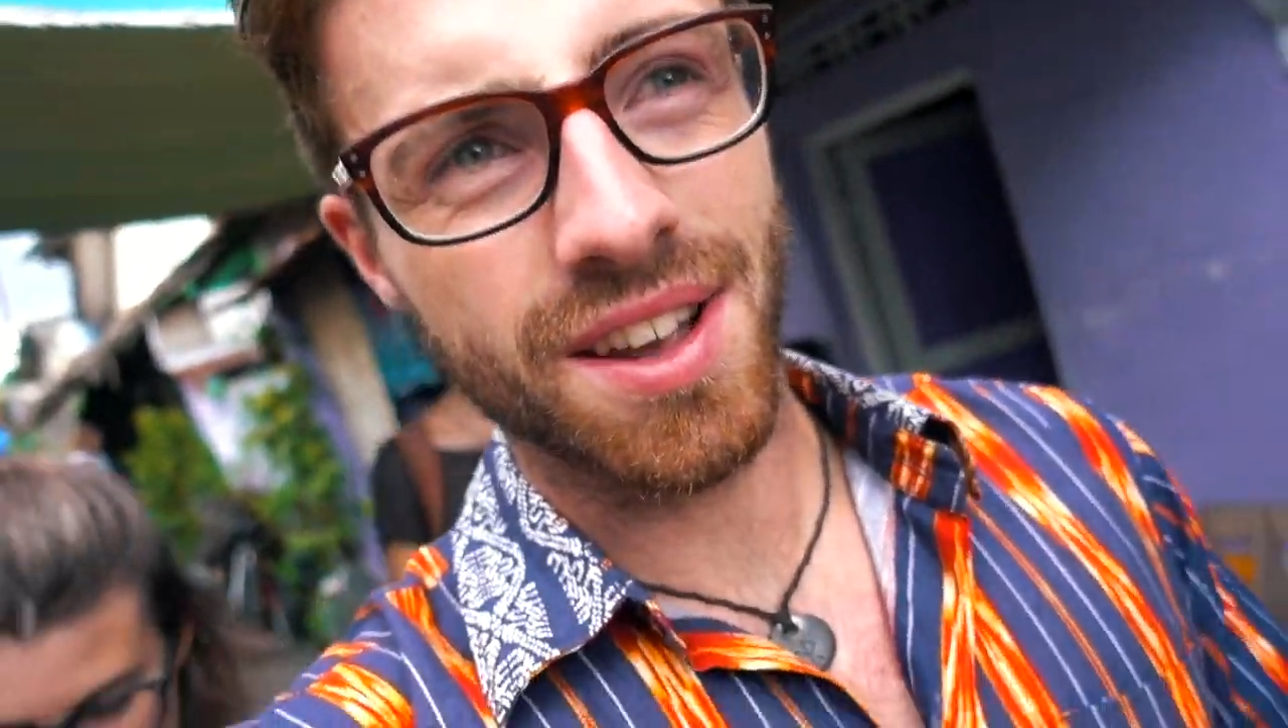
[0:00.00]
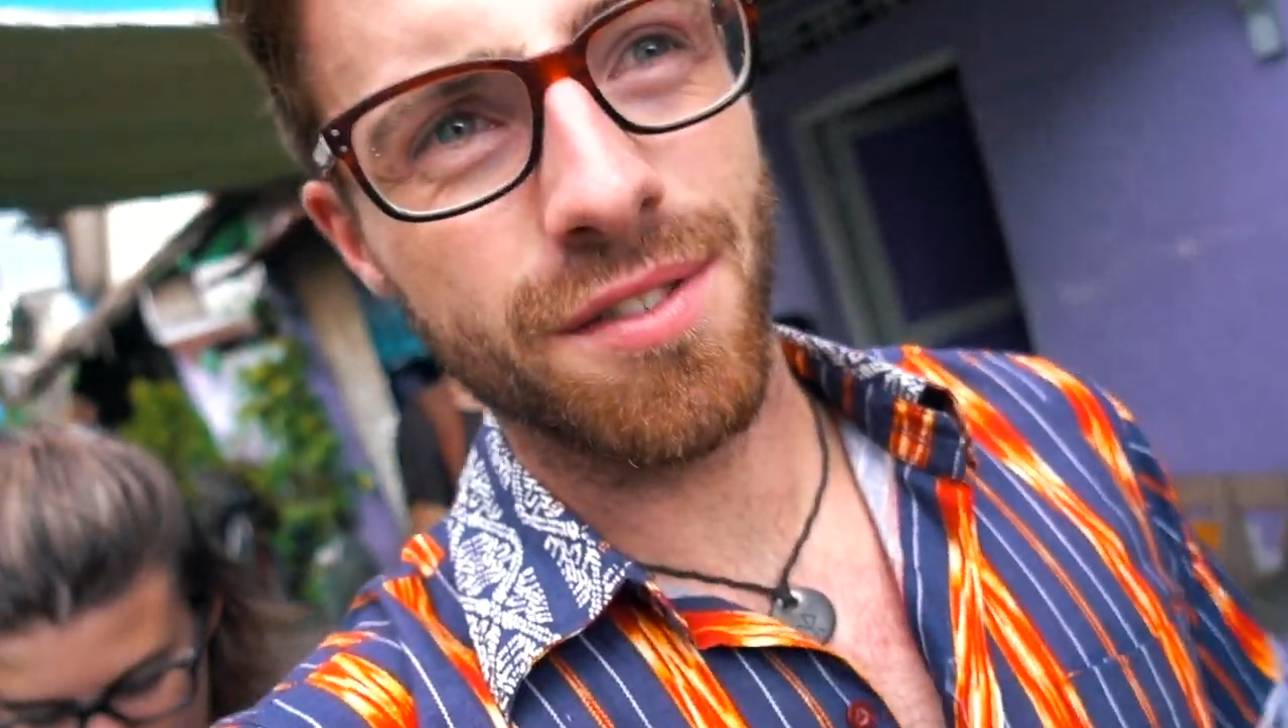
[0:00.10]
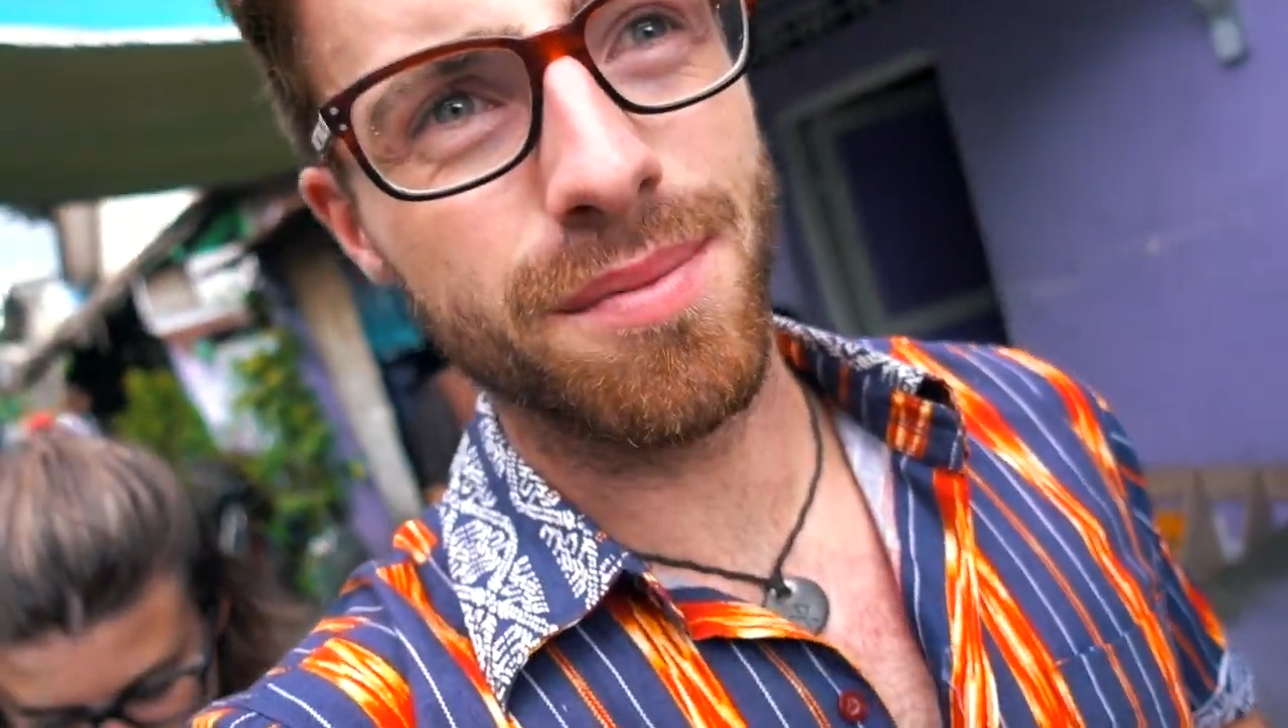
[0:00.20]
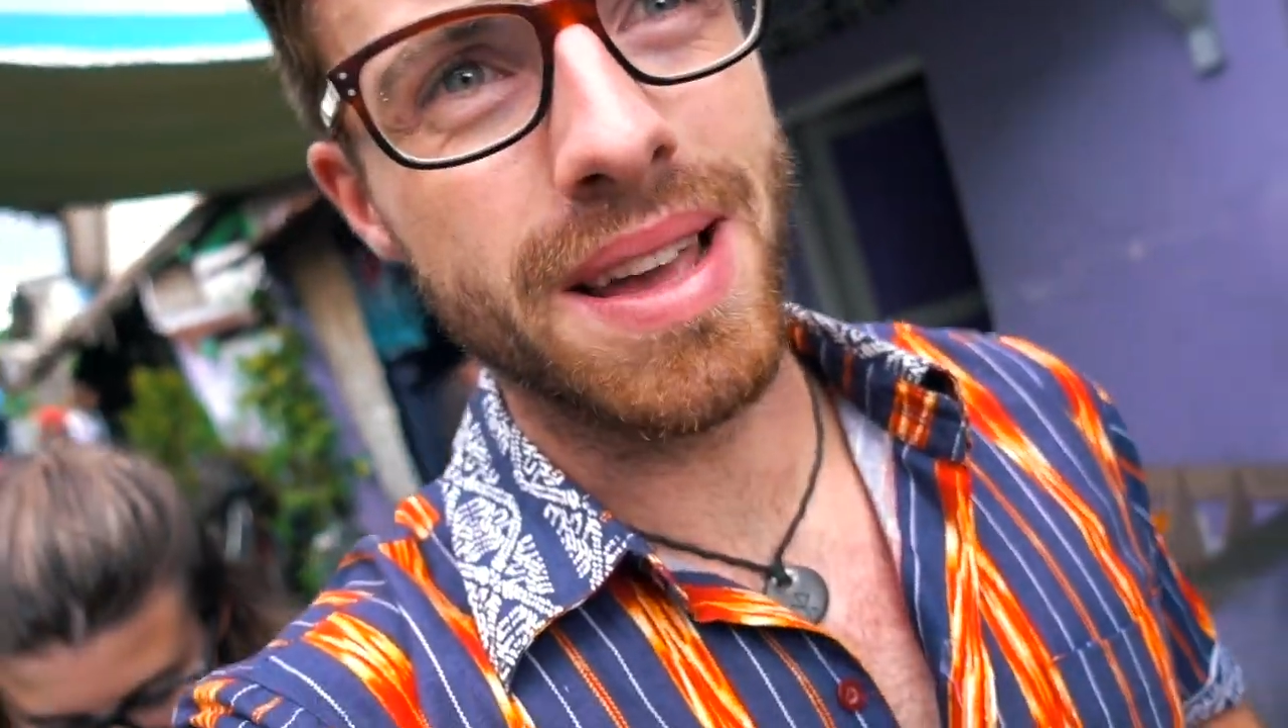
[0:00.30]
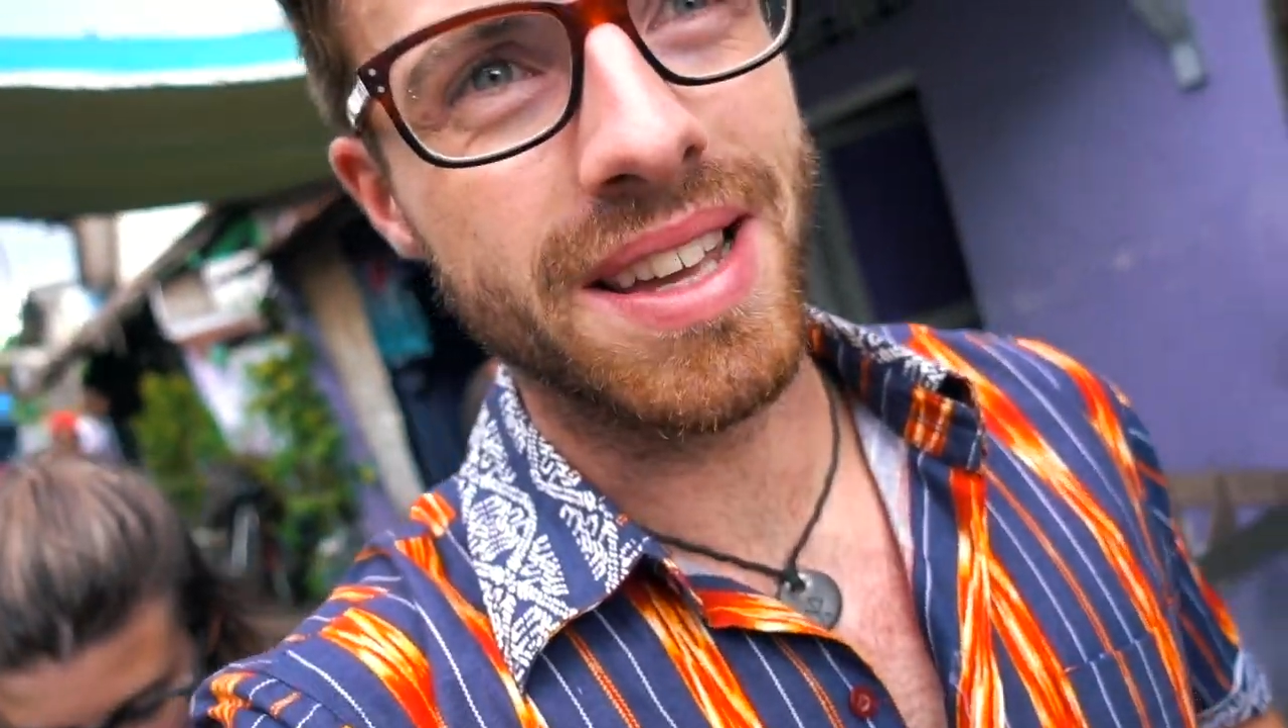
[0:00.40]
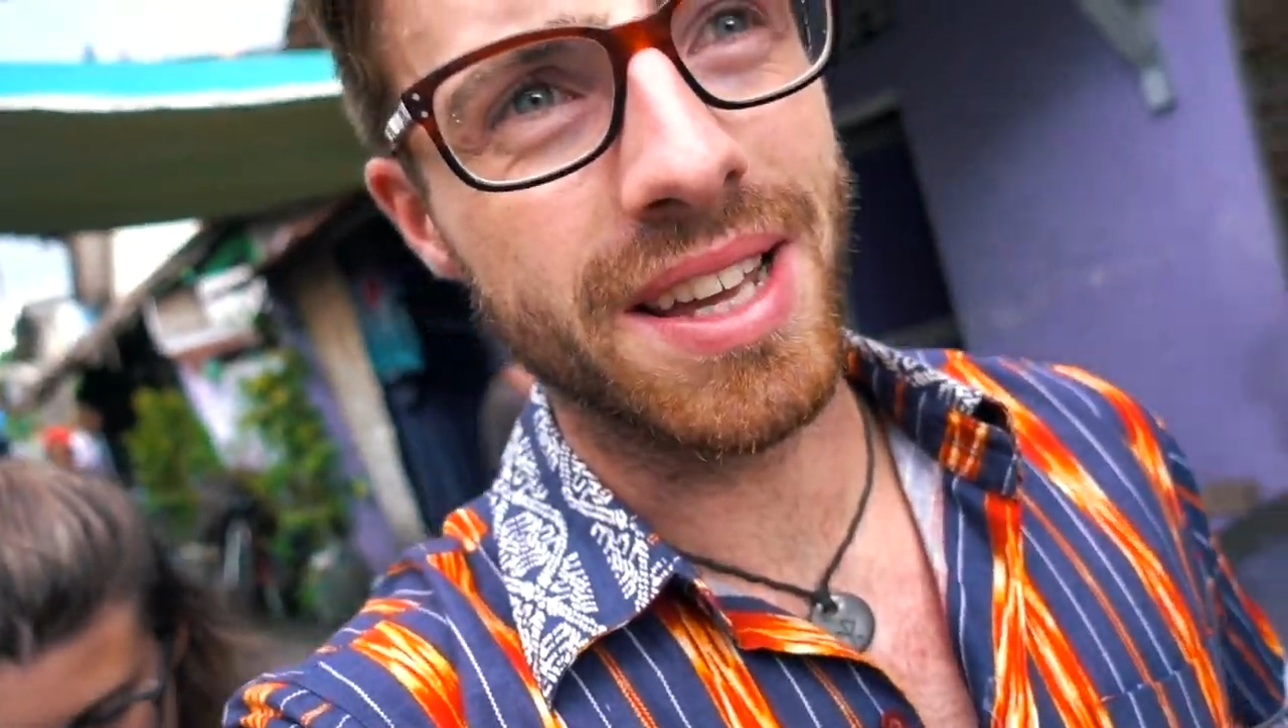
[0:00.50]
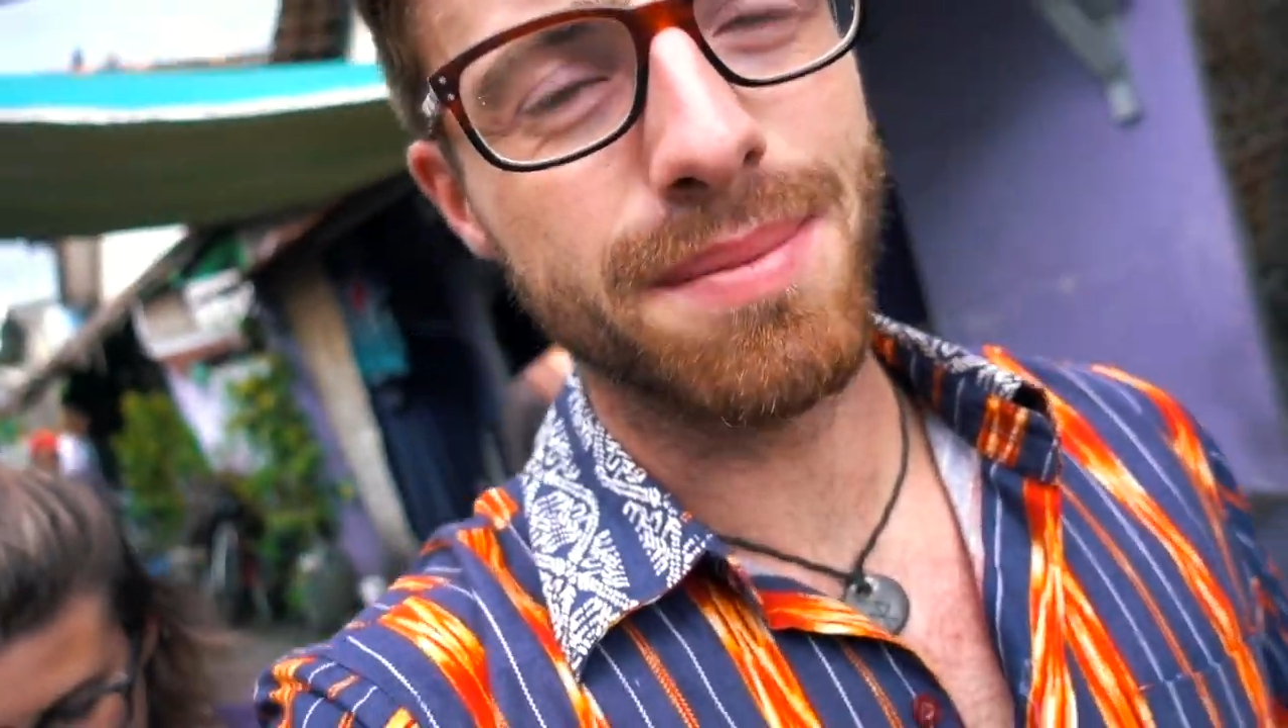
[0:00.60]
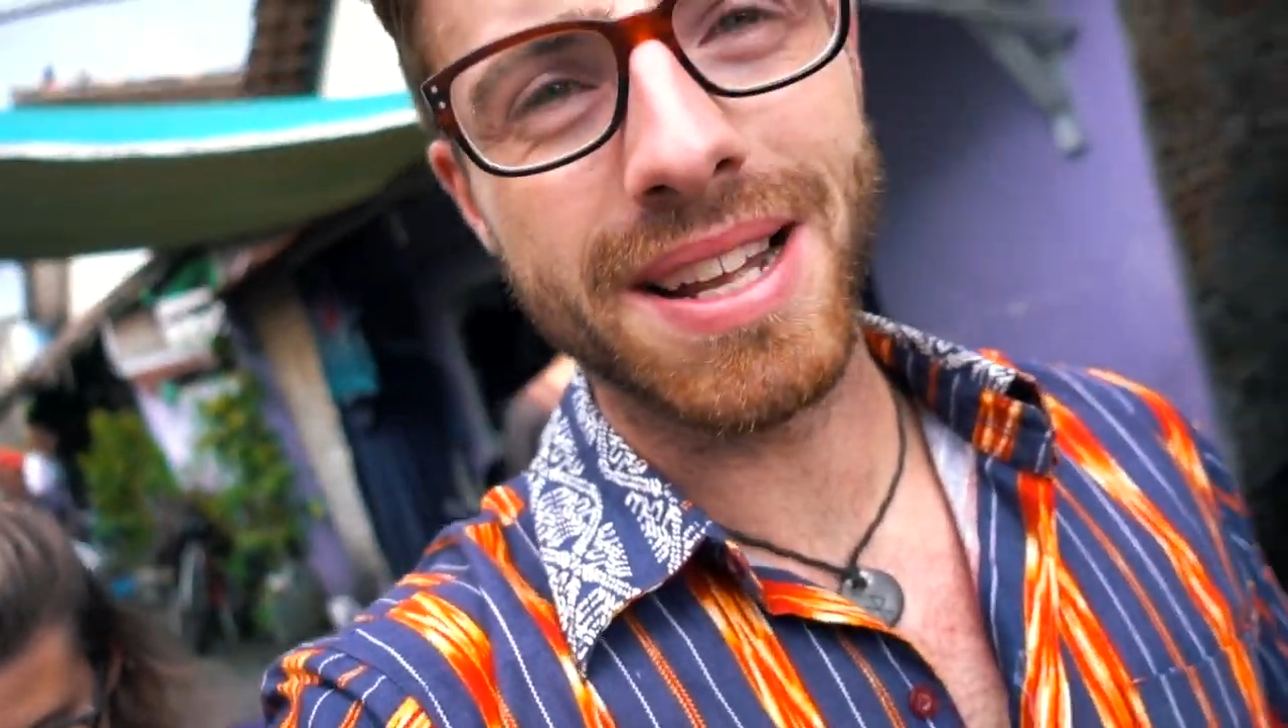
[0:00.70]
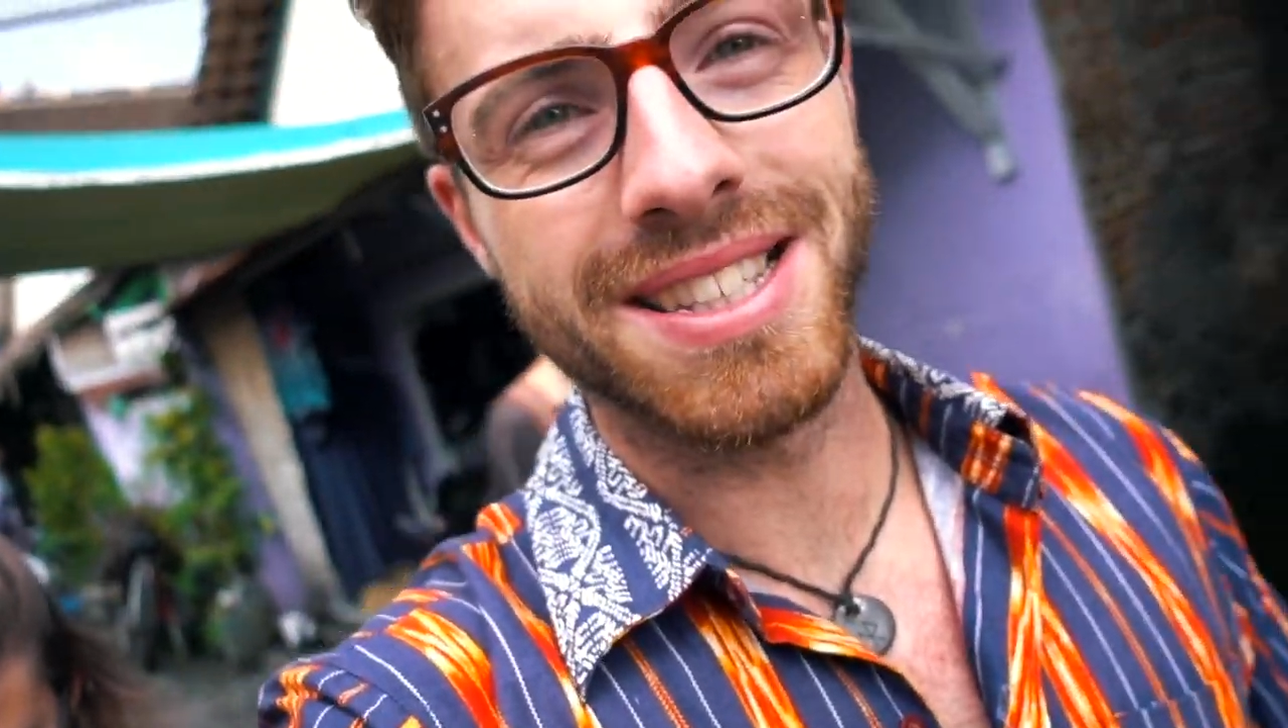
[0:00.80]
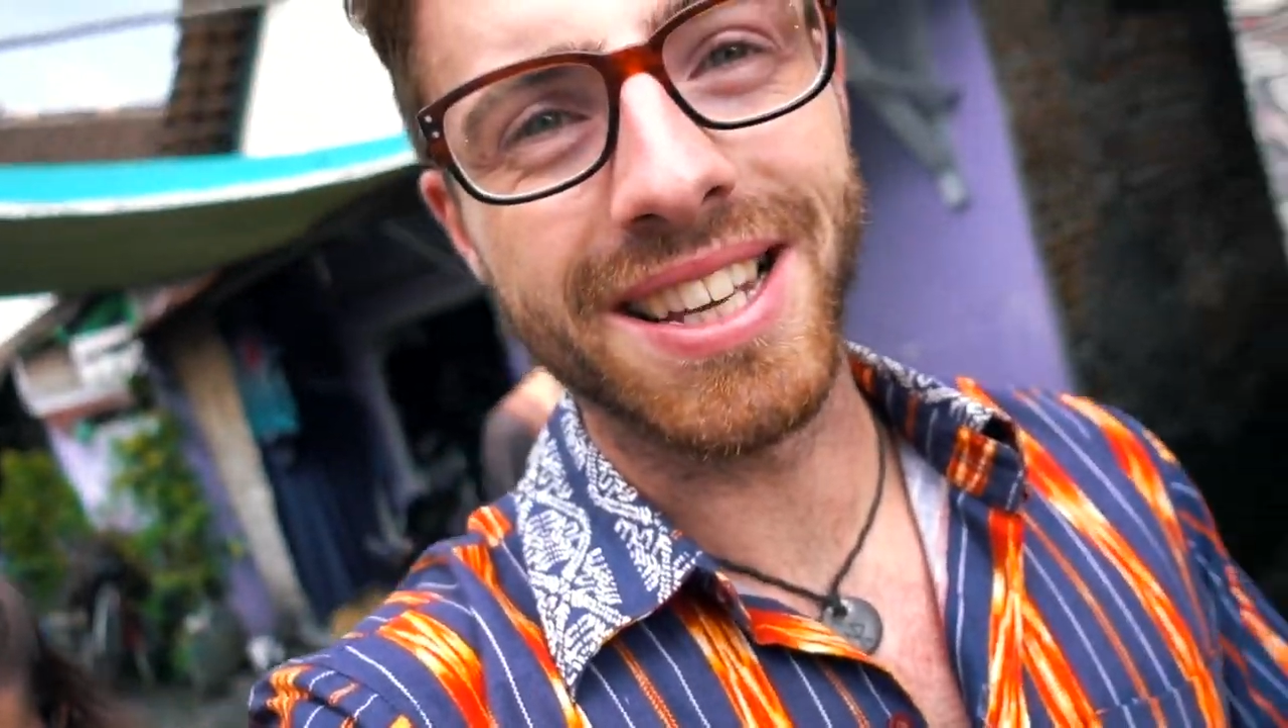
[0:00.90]
of making a
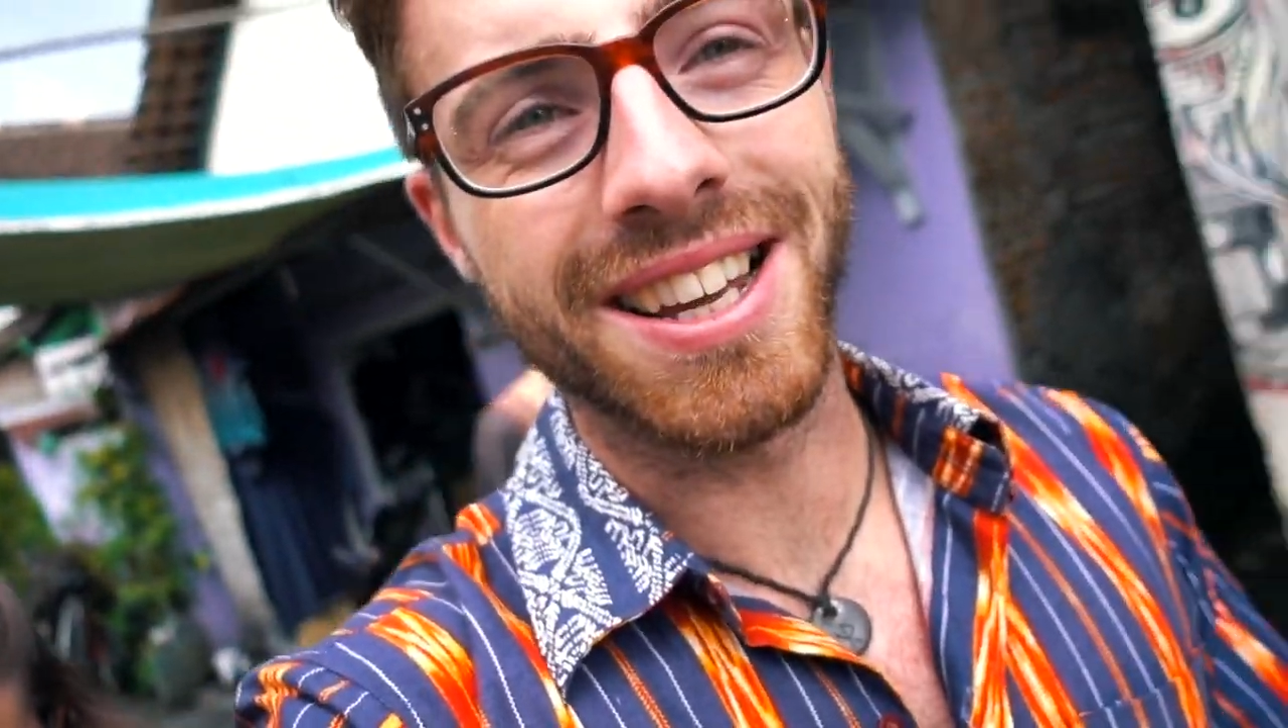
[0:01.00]
batik,